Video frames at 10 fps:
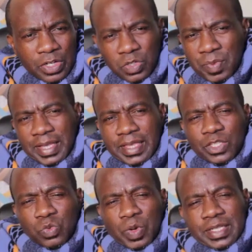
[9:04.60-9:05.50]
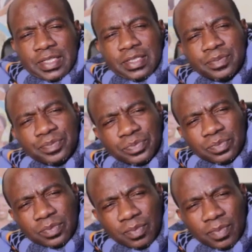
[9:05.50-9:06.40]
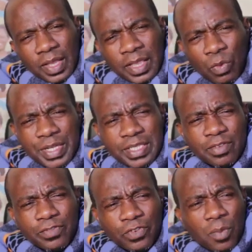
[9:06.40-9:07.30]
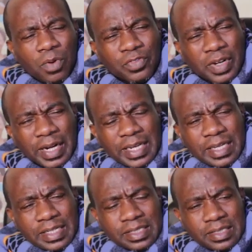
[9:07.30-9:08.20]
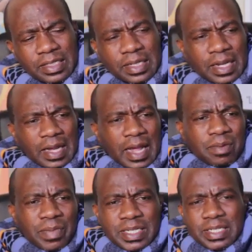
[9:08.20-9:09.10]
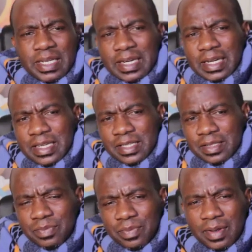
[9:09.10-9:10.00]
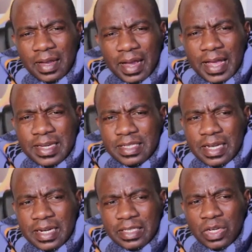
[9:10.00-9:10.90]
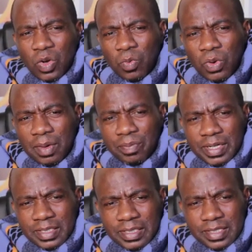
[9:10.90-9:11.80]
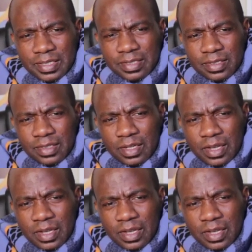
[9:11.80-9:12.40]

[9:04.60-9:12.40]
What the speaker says: To make things worse, the Western form of greed and materialism entered the Lobola practice.